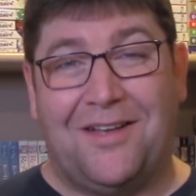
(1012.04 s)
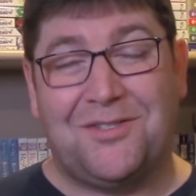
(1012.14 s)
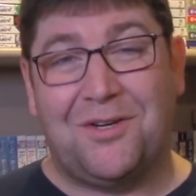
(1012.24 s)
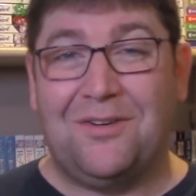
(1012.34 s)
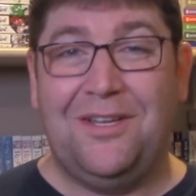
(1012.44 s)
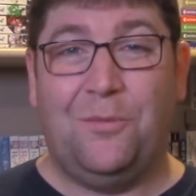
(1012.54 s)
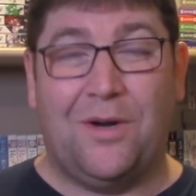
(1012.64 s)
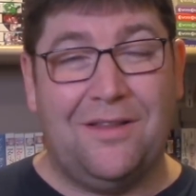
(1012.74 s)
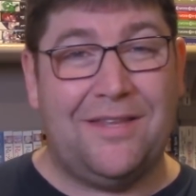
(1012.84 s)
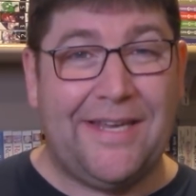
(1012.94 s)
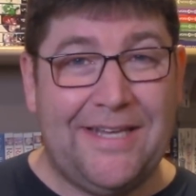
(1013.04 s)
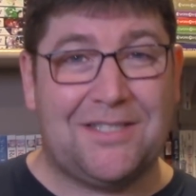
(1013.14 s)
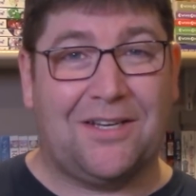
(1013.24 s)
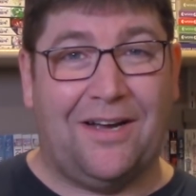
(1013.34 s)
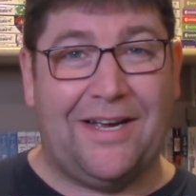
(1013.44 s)
Certainly one of the
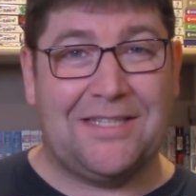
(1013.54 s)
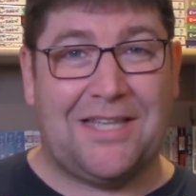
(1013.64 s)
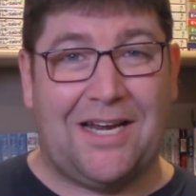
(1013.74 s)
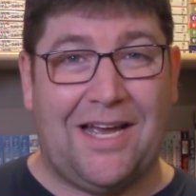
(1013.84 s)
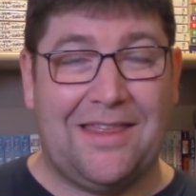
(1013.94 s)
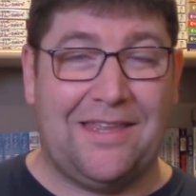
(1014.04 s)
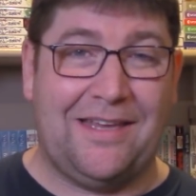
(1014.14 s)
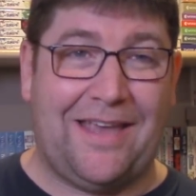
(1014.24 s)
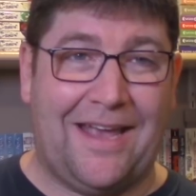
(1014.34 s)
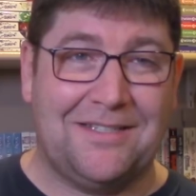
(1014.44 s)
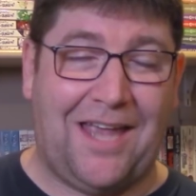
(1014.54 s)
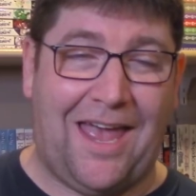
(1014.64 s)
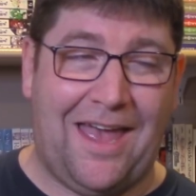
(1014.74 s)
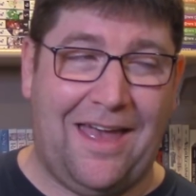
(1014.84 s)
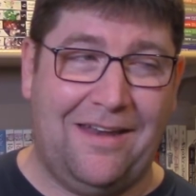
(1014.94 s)
isekais that I think has
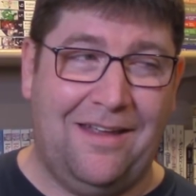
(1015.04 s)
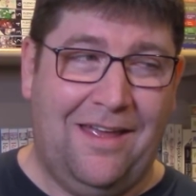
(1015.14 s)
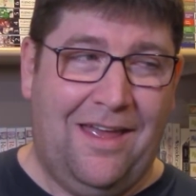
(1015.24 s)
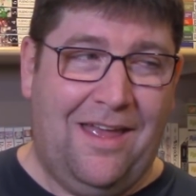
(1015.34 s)
had